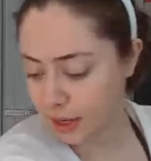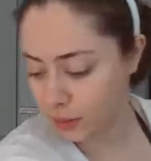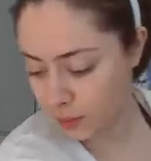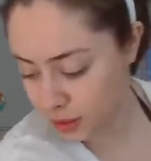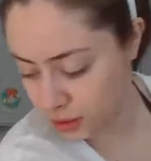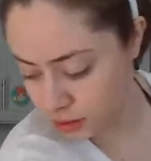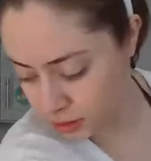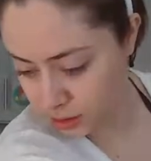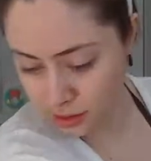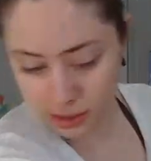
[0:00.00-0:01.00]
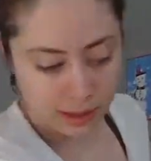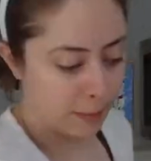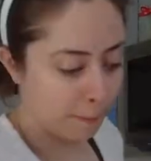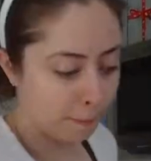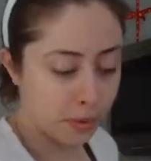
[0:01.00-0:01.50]
I will
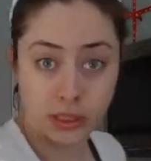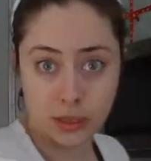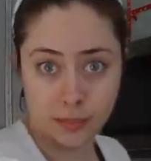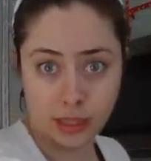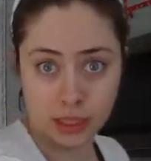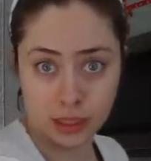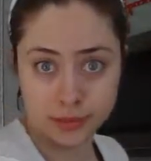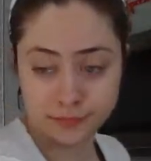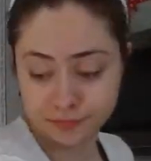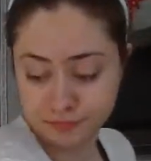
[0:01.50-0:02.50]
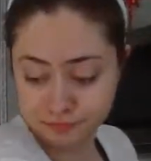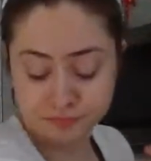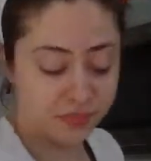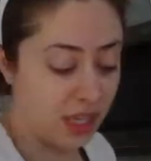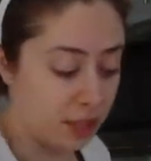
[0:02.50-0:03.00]
put some in
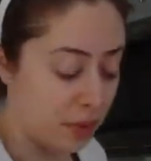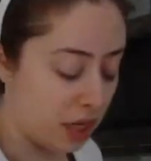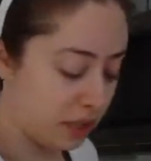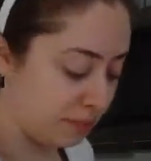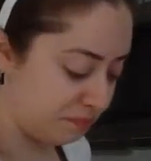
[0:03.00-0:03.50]
the mug.